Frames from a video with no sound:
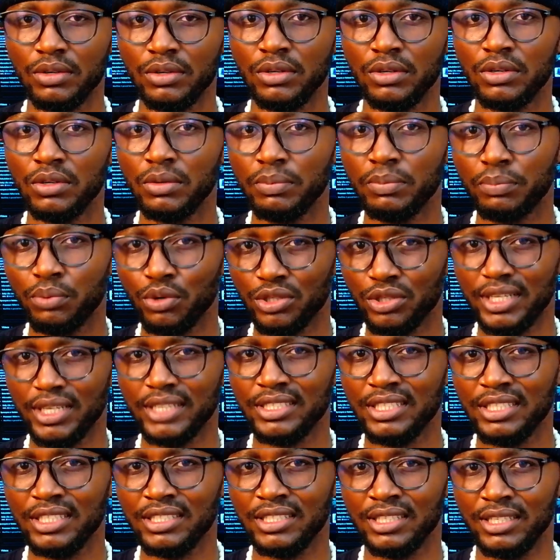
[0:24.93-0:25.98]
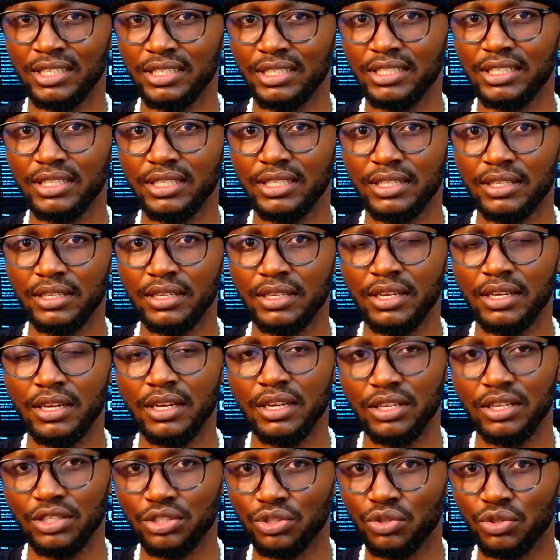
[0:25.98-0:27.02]
processes it,
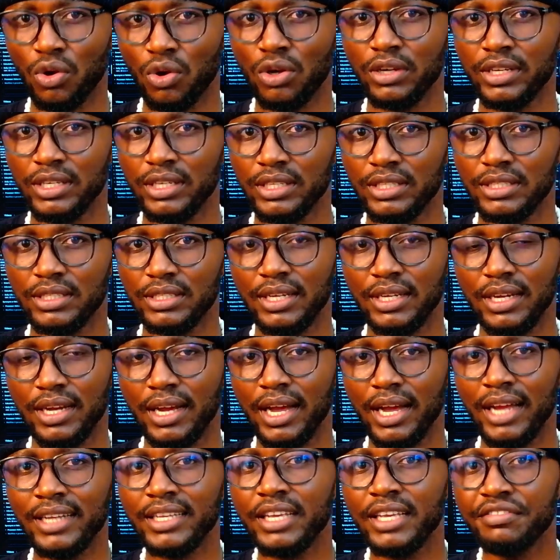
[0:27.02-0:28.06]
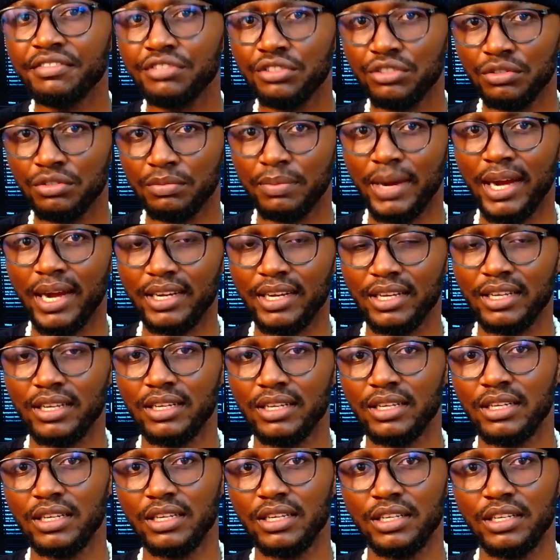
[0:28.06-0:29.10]
store it, and gives you back
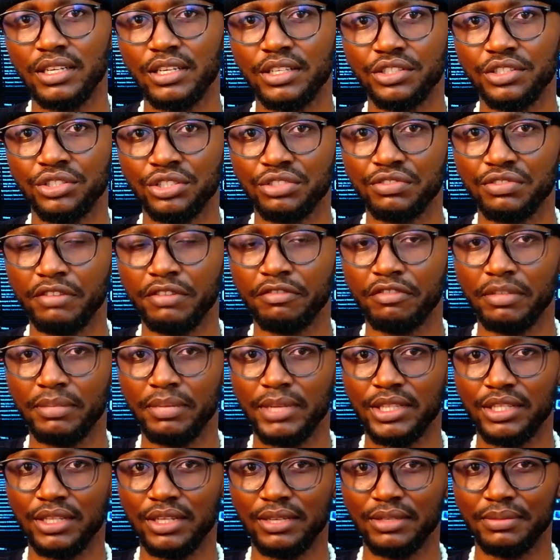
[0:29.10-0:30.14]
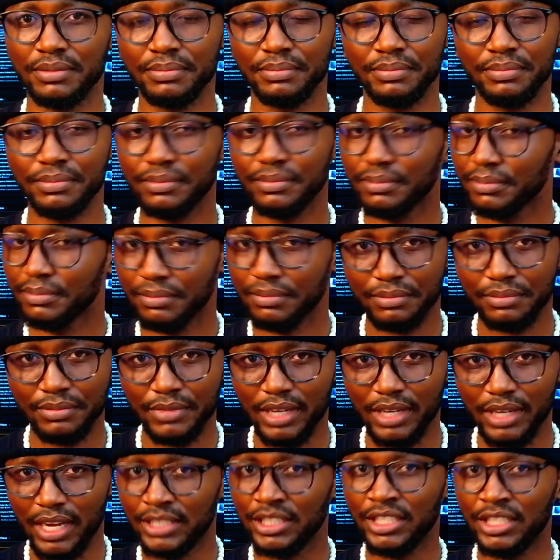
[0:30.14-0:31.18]
useful information.
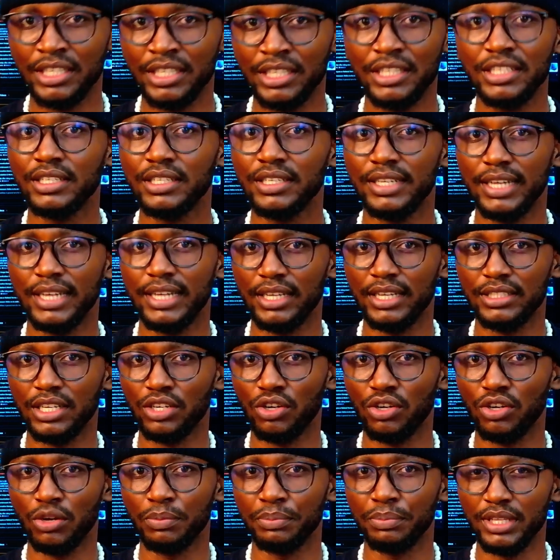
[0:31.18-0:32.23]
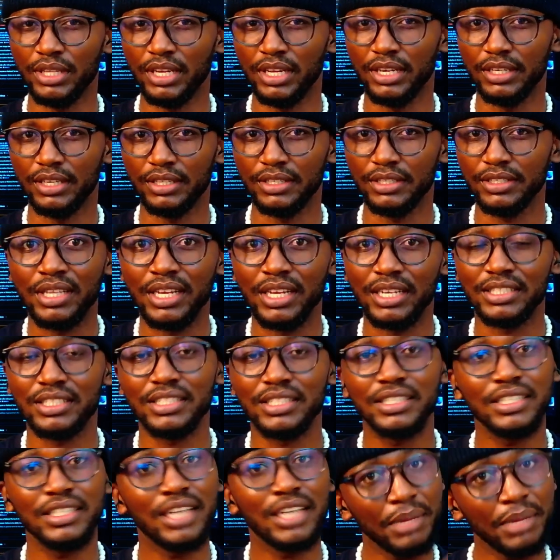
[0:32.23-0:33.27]
Ajay, that's a computer. There are
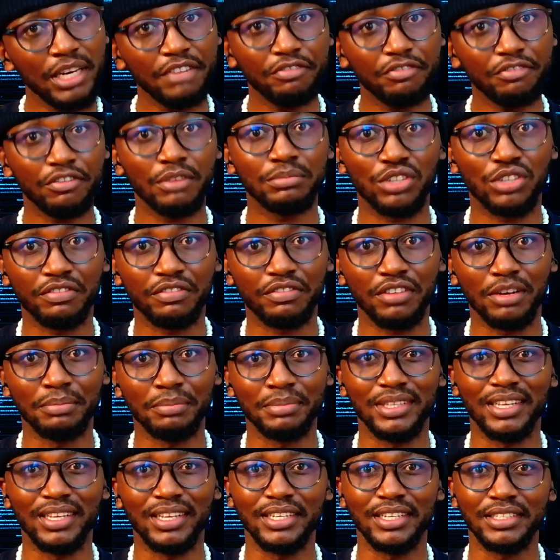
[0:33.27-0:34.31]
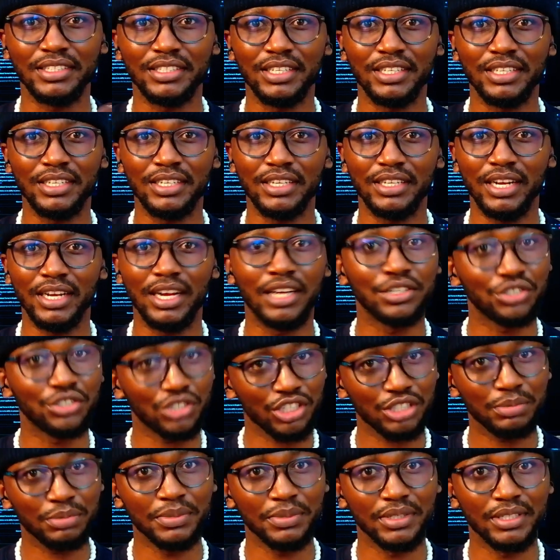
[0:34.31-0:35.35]
many forms of computers, and trust me,
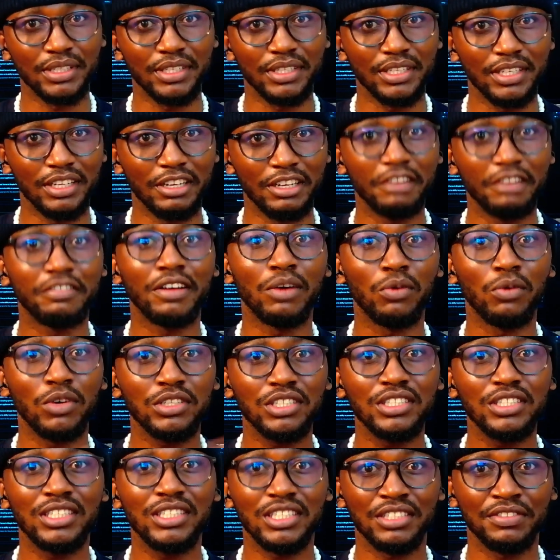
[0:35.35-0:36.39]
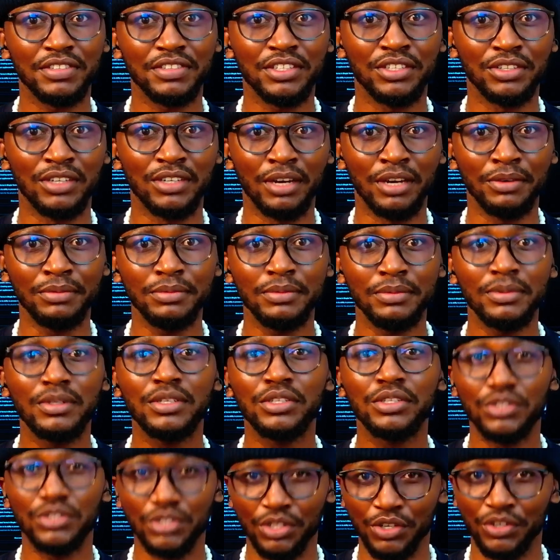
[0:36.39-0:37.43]
if you're watching this video now,
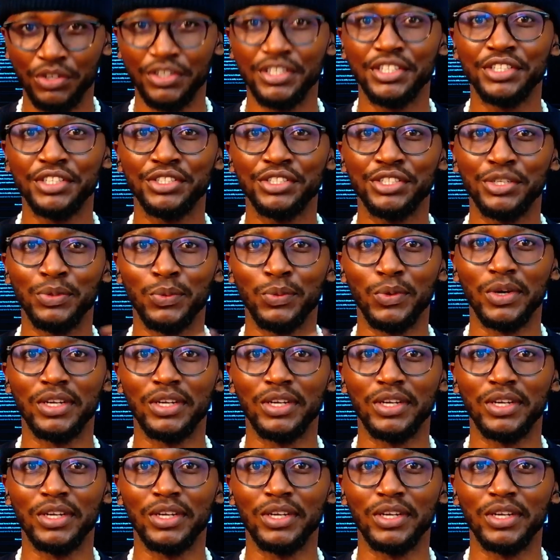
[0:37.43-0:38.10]
you're already using one.